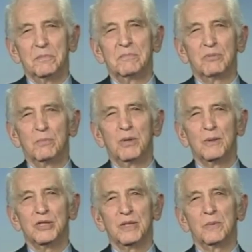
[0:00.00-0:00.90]

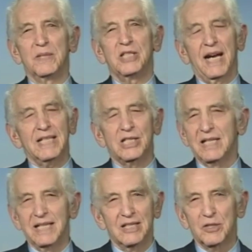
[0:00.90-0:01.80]
proposal, which
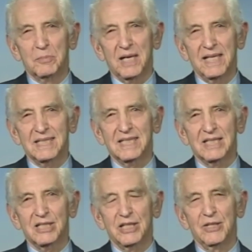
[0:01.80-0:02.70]
actually undermines
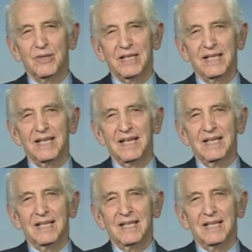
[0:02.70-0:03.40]
the security